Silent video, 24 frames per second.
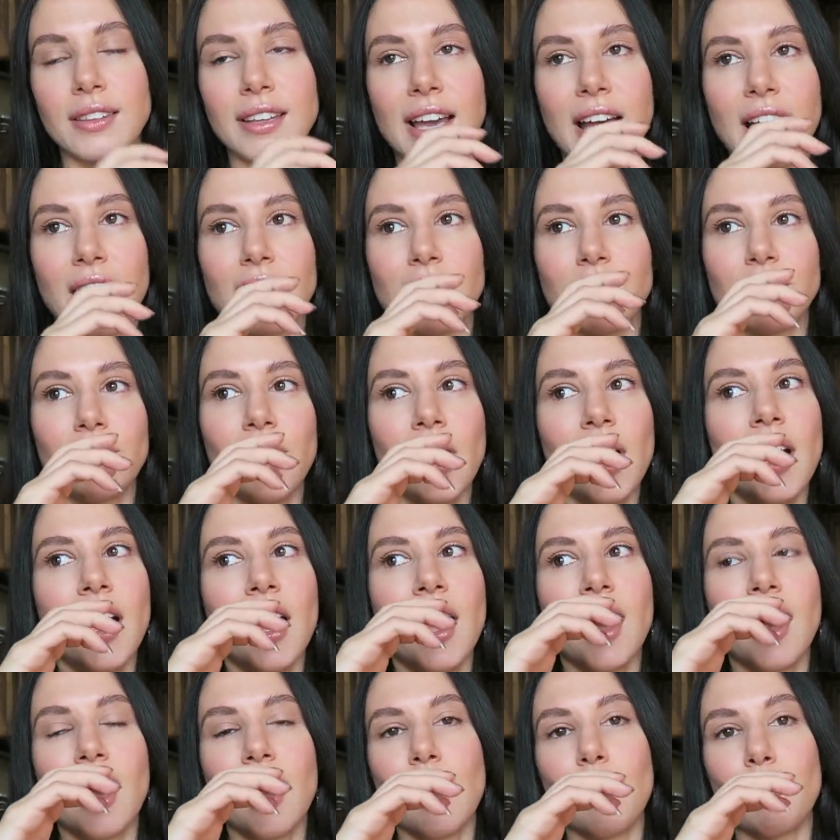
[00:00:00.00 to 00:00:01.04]
They have
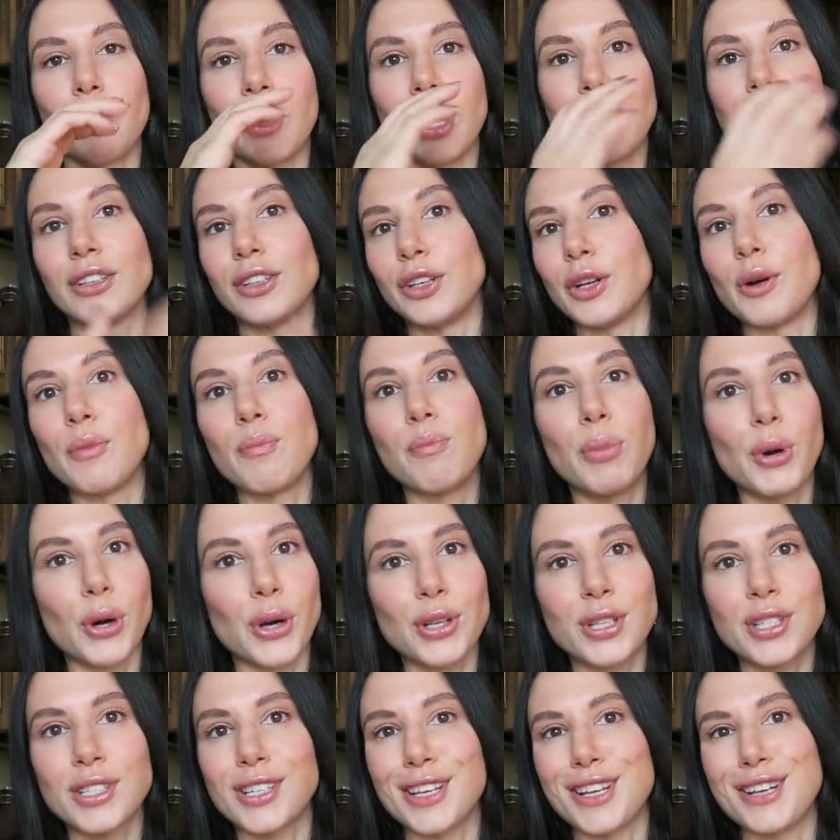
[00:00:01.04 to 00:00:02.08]
um, like, you know,
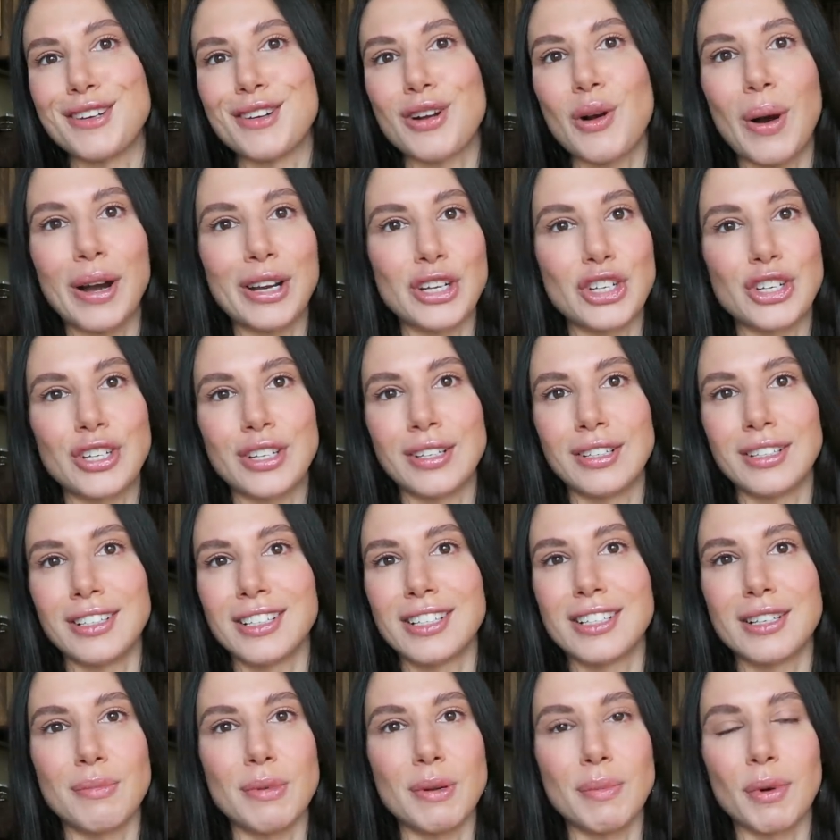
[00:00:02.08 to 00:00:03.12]
books and
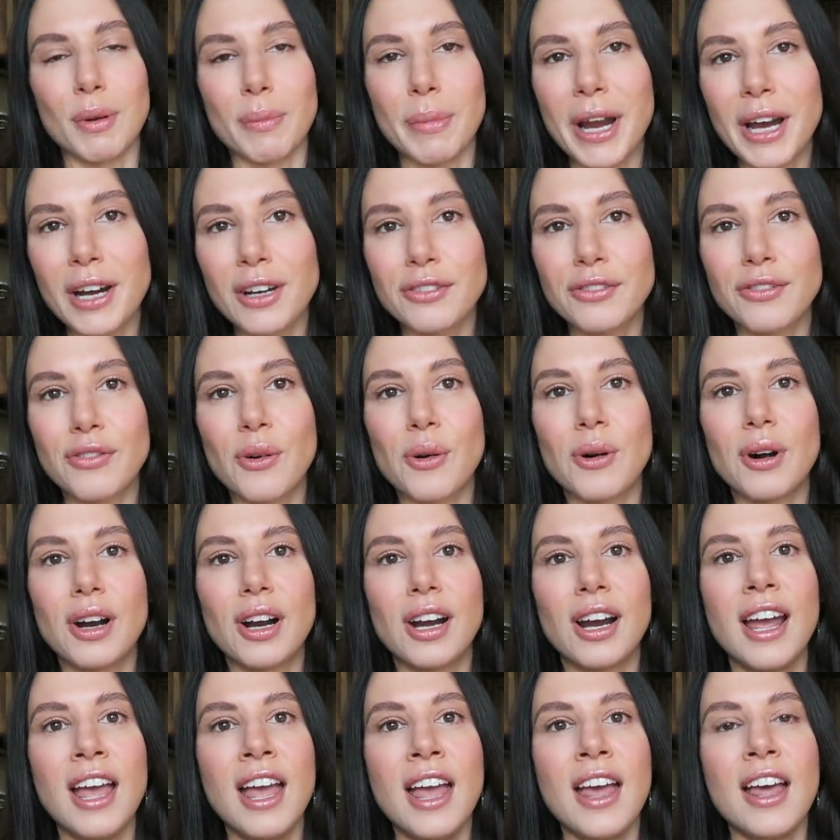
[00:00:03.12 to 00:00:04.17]
questions to be prepared
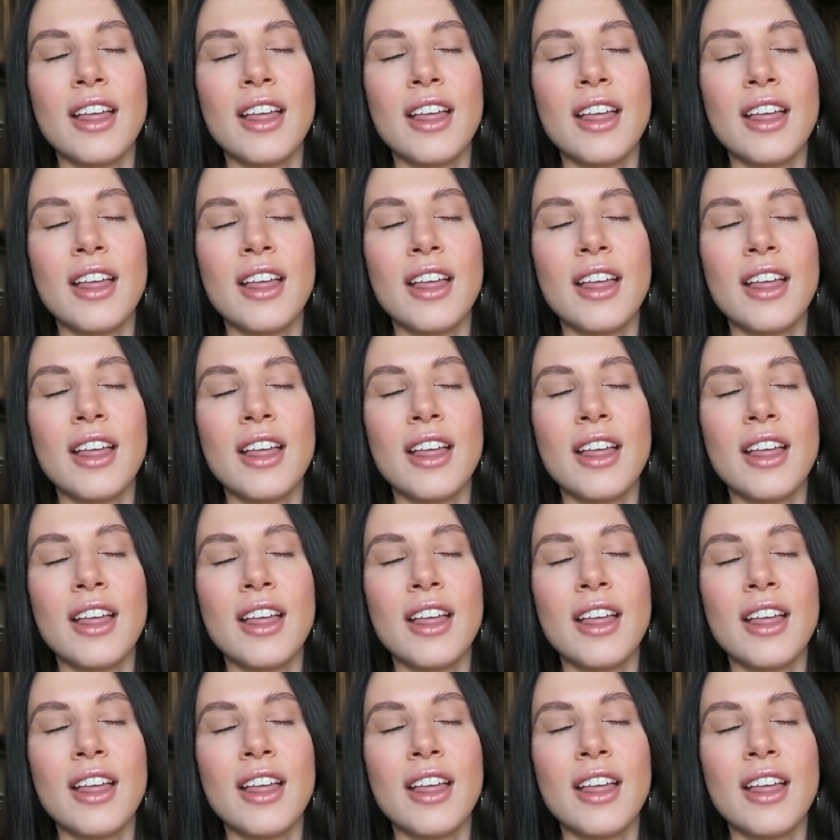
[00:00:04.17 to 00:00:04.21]
for.